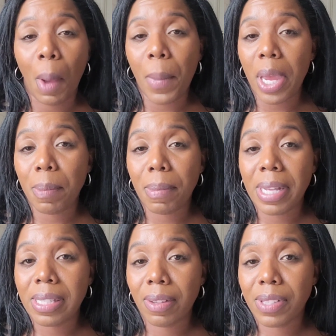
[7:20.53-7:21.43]
I make
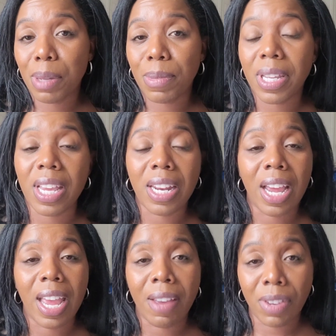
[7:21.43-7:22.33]
myself something and I
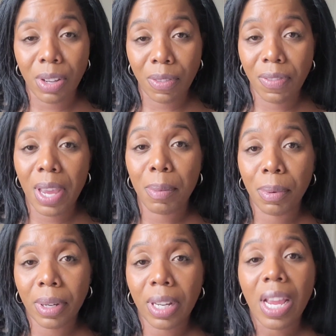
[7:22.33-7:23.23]
have enough
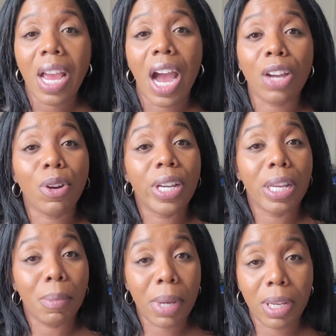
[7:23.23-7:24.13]
fabric, I go
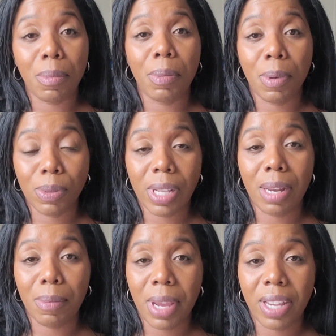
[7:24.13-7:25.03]
ahead and make him a bow tie
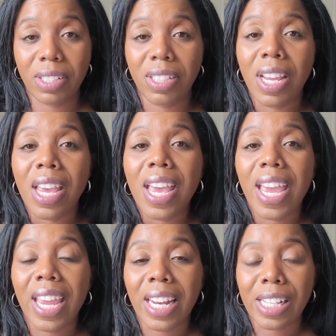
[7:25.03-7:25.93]
to match.
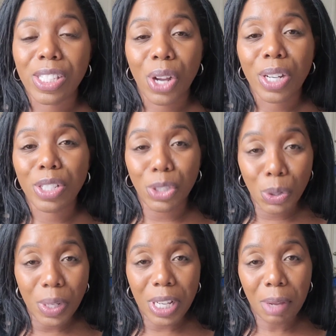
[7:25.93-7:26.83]
And I started
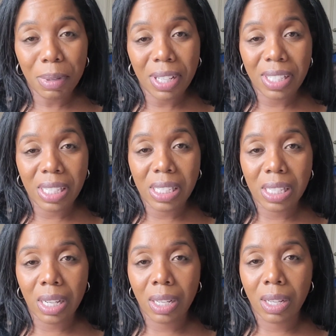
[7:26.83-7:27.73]
doing that because he
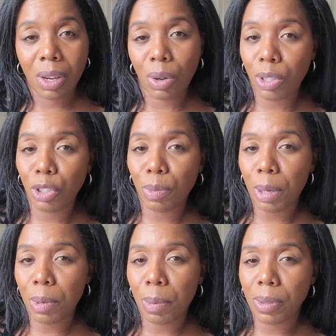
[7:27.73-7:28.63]
say, oh, did you
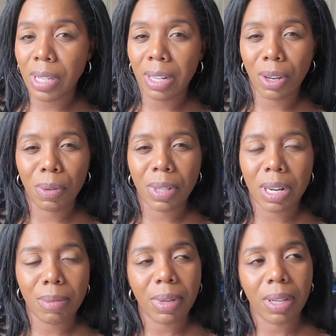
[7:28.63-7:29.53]
make me a bow tie to go with that?
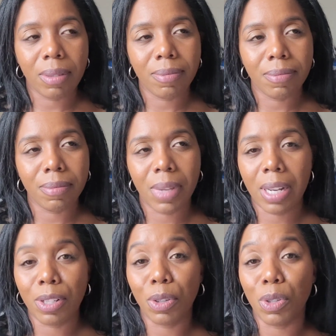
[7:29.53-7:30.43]
I'm like, I
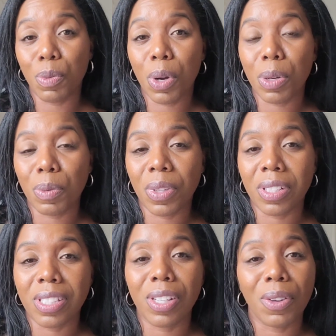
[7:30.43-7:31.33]
didn't know you wanted
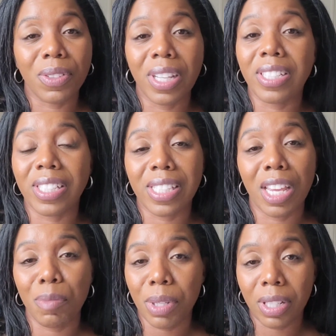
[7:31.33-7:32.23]
one. So that just
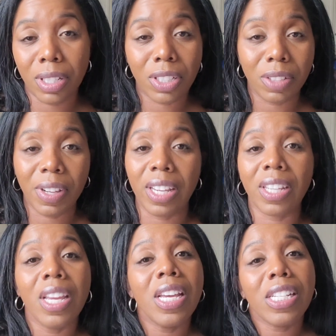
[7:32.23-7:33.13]
gave me the initiative. Hey,
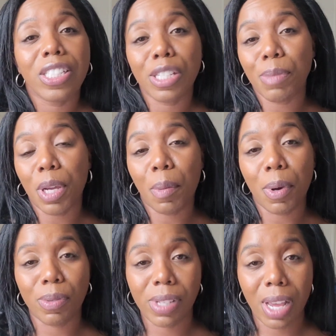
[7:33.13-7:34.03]
just make a
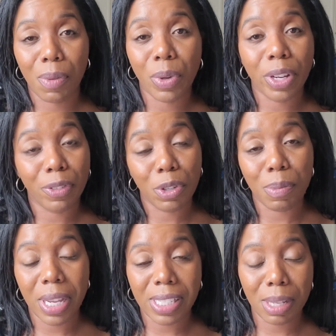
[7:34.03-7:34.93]
bow tie whenever you
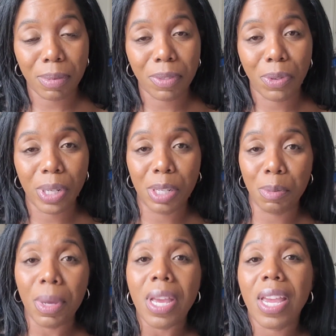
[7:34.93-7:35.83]
make something for
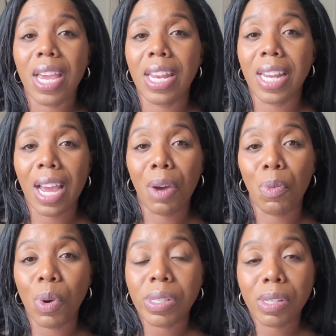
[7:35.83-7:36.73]
him. And I
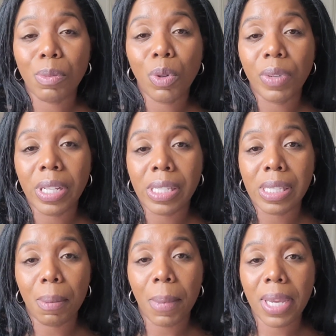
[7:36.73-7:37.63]
want to move
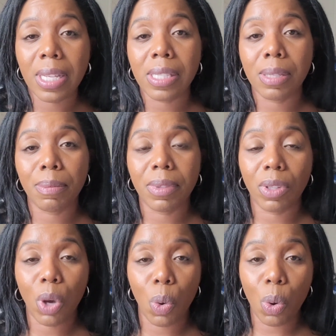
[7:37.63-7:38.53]
into making some
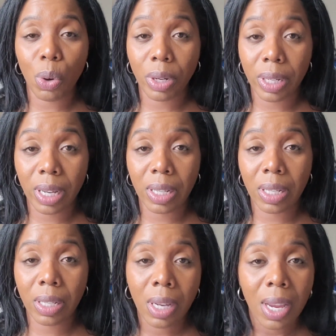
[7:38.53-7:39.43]

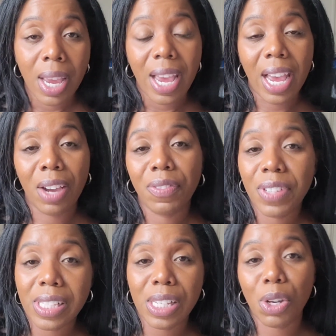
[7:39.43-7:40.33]
coordinating
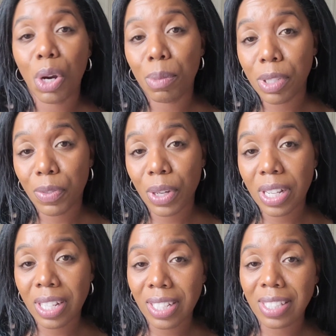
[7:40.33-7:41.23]
outfits and garments for
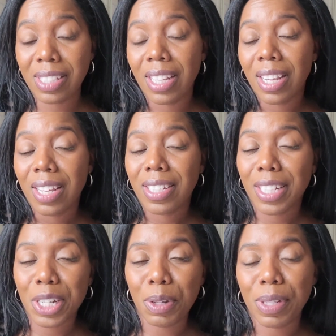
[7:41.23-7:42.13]
us, you
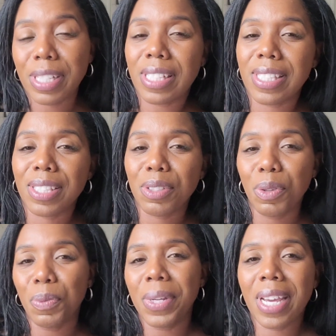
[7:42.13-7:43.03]
know, because
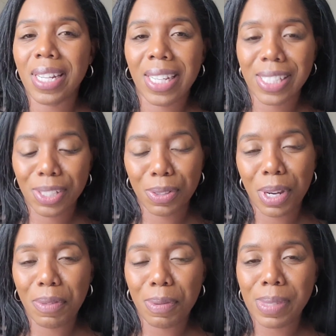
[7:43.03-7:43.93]
we kind of like to do
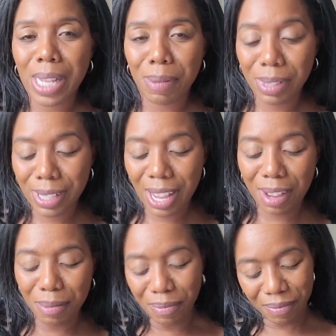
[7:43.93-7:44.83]
that from time to
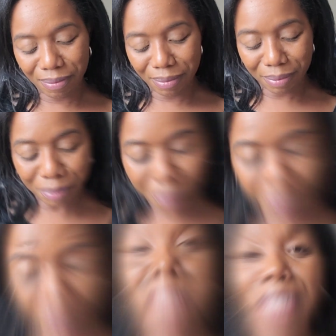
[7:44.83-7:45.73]
time.
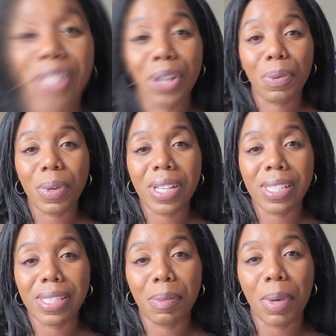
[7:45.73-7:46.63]
And there
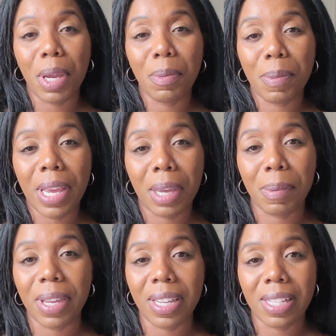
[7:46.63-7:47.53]
was the paper bag
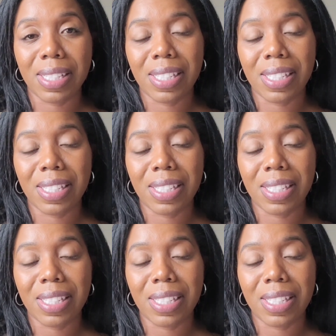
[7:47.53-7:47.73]
pants.